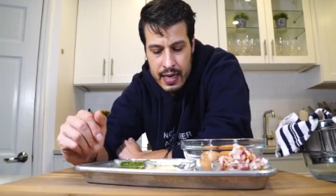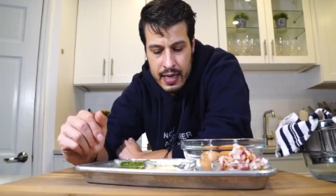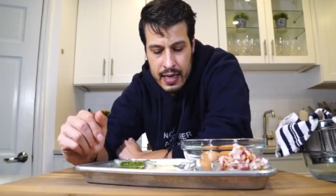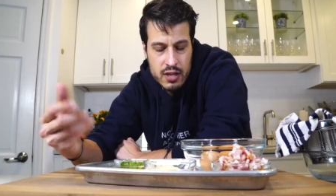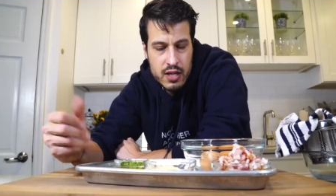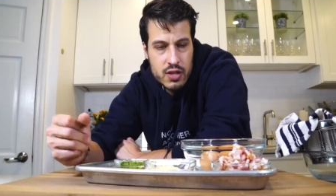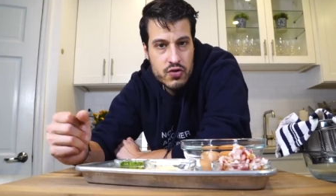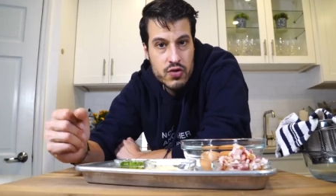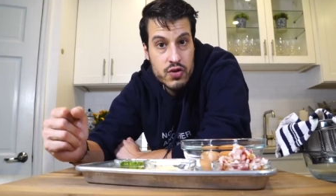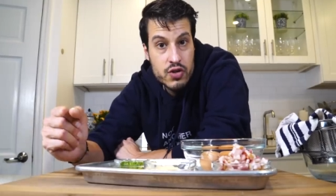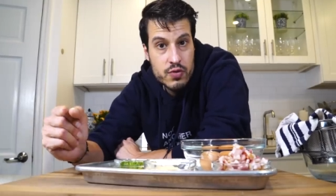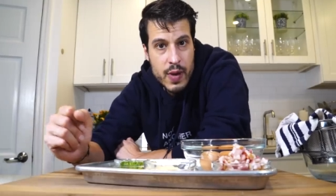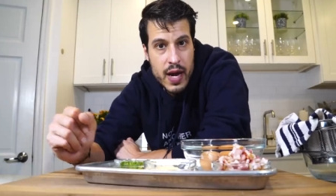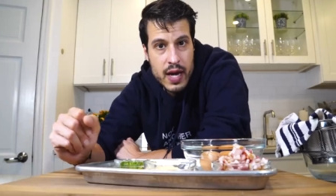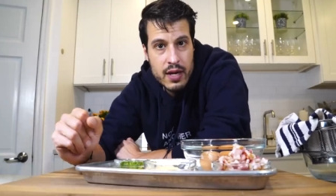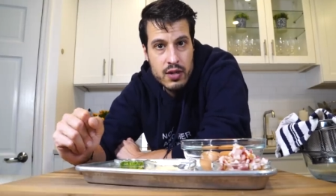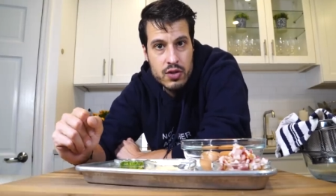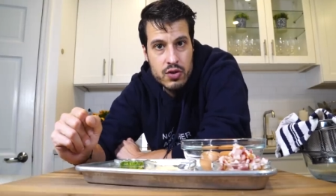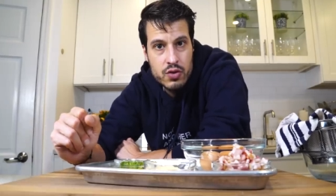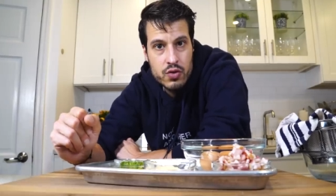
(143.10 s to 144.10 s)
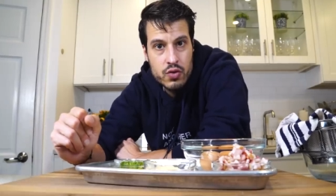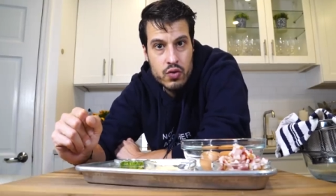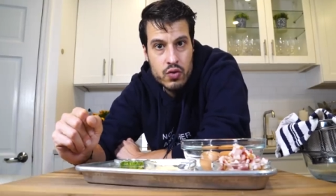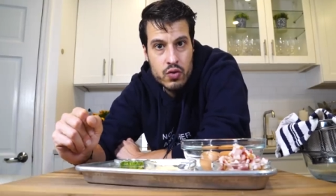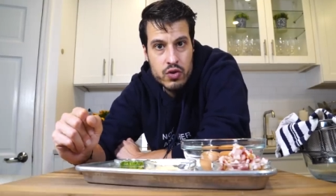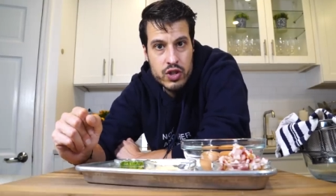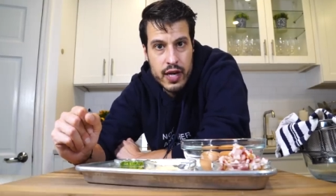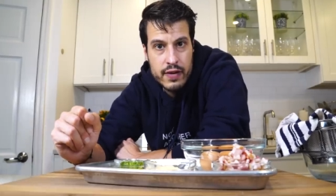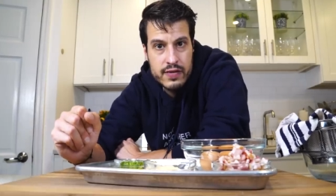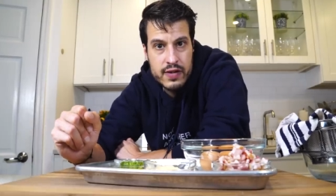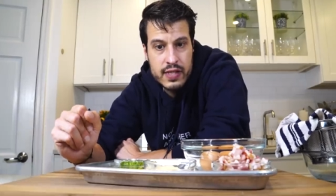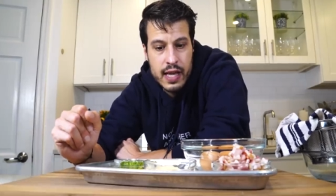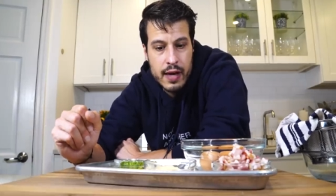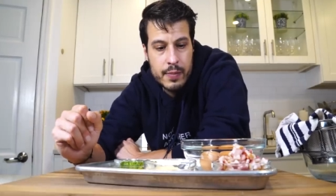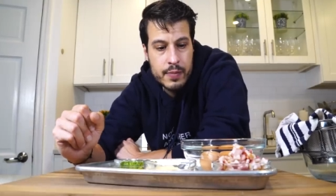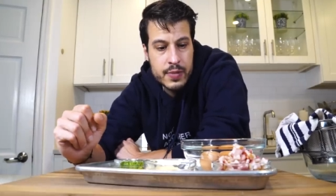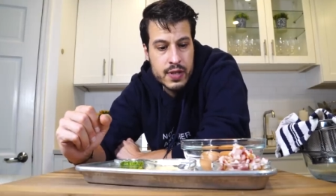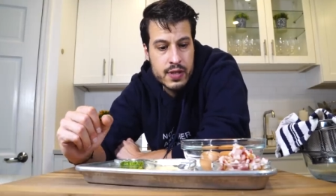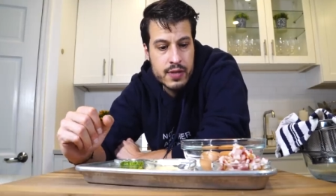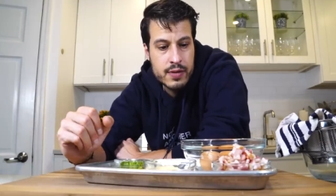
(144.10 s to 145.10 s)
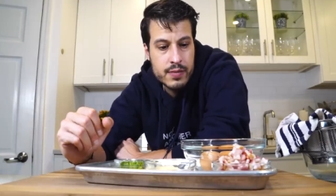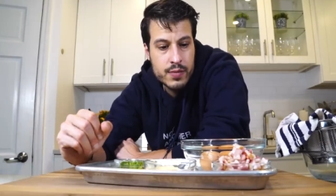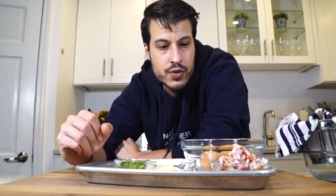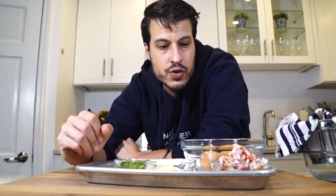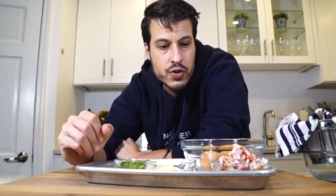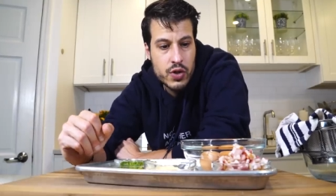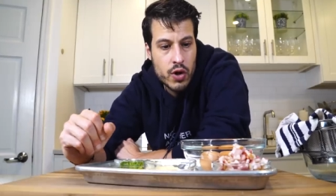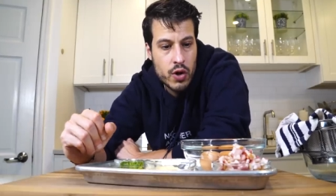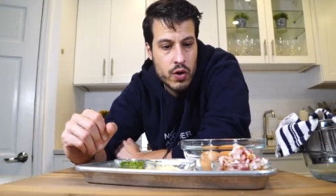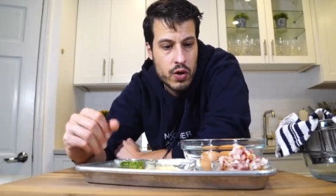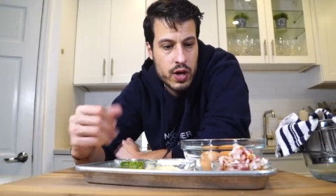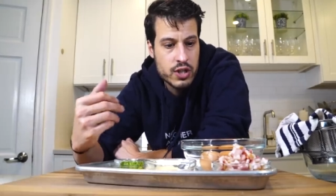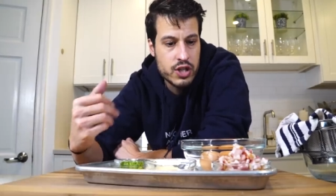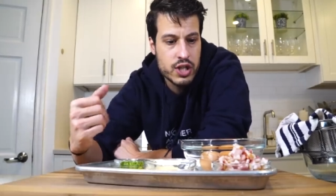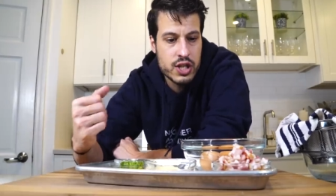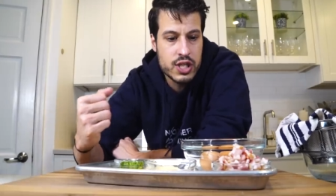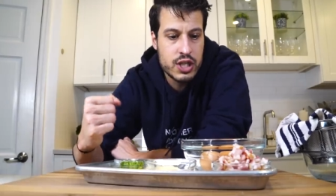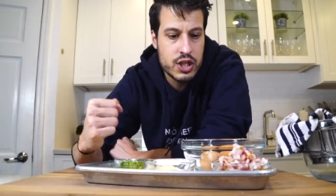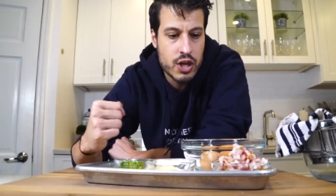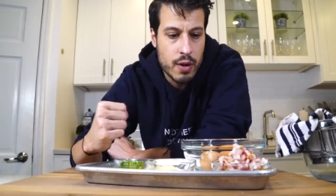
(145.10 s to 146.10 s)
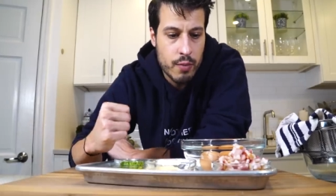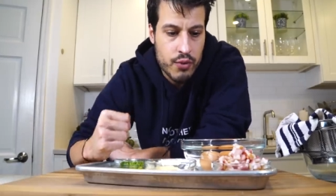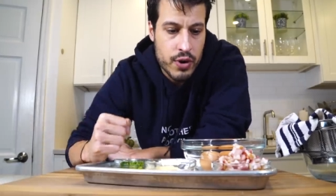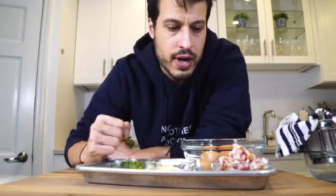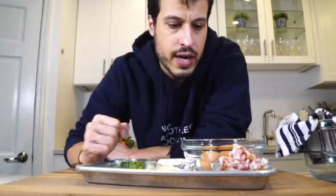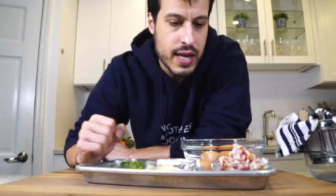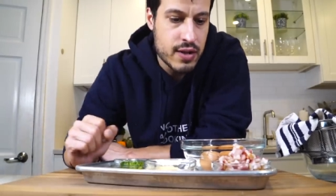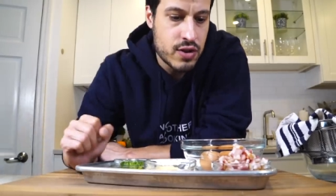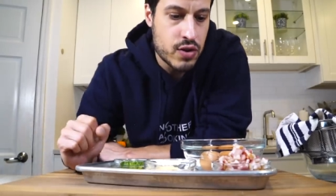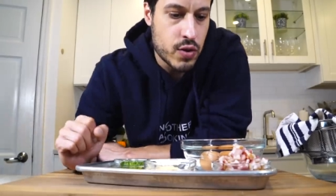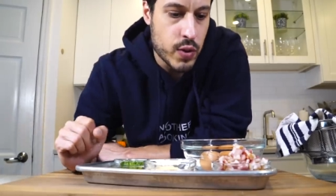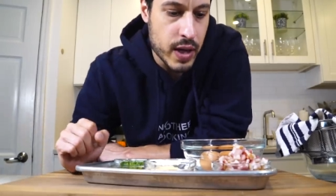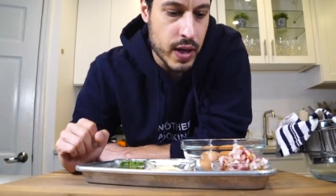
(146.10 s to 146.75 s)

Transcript: just respect to ChefSteps. So let's just jump right into